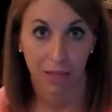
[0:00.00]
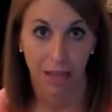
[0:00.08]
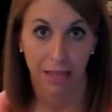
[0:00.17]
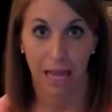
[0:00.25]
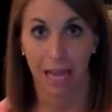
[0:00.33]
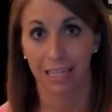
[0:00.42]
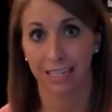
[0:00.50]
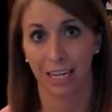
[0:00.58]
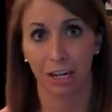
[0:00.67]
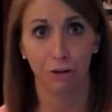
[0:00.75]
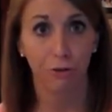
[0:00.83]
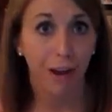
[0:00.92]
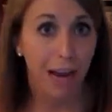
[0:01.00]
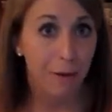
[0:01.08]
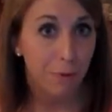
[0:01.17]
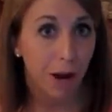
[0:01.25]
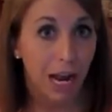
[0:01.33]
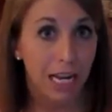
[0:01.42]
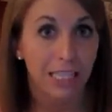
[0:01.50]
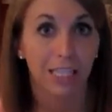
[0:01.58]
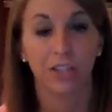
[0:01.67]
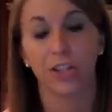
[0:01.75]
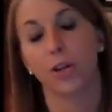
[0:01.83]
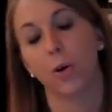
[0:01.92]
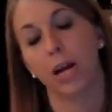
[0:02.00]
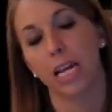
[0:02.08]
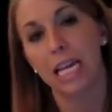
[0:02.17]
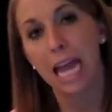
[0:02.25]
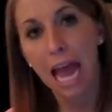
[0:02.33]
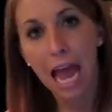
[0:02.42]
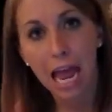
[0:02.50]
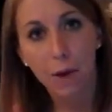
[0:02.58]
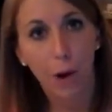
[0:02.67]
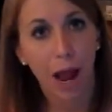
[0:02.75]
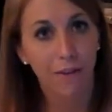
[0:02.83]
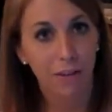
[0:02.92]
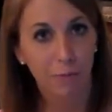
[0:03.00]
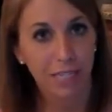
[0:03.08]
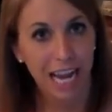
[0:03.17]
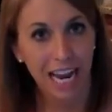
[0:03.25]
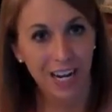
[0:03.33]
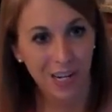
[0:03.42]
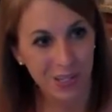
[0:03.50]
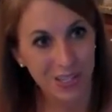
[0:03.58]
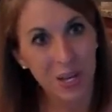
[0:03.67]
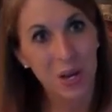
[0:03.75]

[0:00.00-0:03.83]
like that. It's like a great price and you're going, yay, we're having potatoes.